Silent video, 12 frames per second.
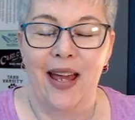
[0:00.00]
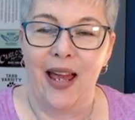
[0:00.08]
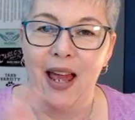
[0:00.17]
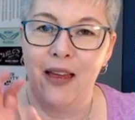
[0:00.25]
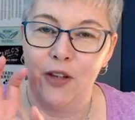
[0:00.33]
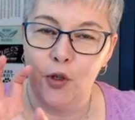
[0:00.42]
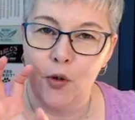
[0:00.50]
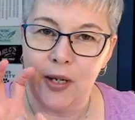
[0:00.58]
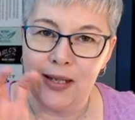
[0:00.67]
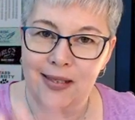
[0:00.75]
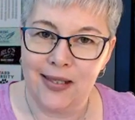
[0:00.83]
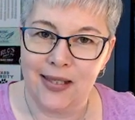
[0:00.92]
and you
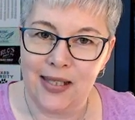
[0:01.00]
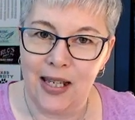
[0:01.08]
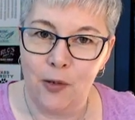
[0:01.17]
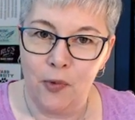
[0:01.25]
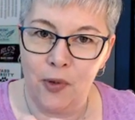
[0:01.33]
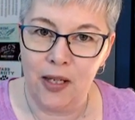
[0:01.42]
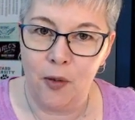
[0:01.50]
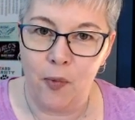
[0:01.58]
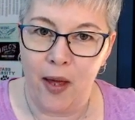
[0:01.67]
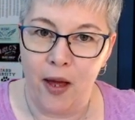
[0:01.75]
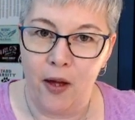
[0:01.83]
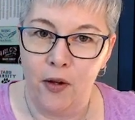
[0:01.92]
can see really
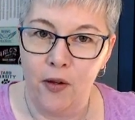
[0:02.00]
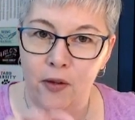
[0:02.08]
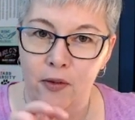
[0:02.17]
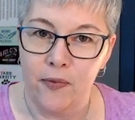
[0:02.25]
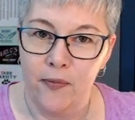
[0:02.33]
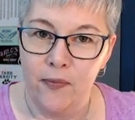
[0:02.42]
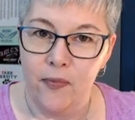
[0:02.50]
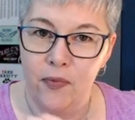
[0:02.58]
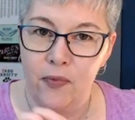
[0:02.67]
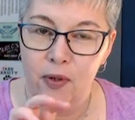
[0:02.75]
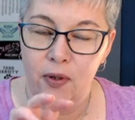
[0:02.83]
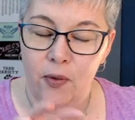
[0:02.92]
well
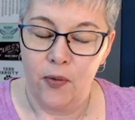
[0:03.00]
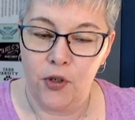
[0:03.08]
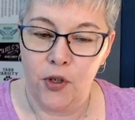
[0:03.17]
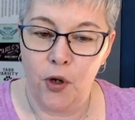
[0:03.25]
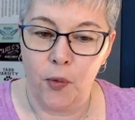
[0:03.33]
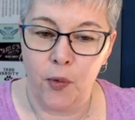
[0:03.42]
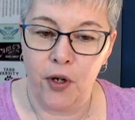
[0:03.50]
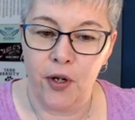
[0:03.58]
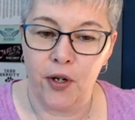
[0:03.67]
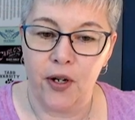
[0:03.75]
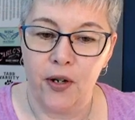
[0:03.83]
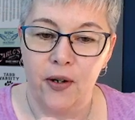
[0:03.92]
your
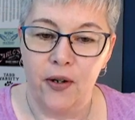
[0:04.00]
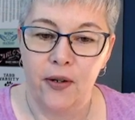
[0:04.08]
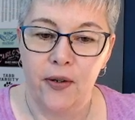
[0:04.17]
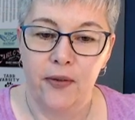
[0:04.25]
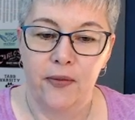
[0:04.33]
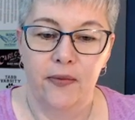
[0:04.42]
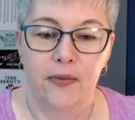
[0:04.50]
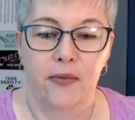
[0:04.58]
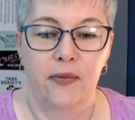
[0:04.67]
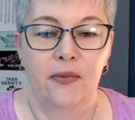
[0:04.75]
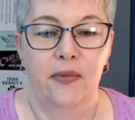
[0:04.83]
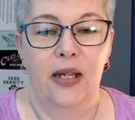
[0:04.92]
work,
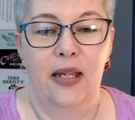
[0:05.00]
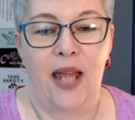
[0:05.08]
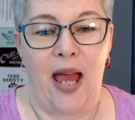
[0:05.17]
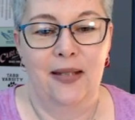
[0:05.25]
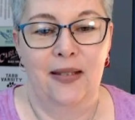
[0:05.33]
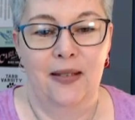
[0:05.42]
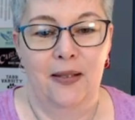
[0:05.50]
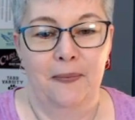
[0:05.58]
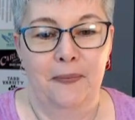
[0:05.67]
yes,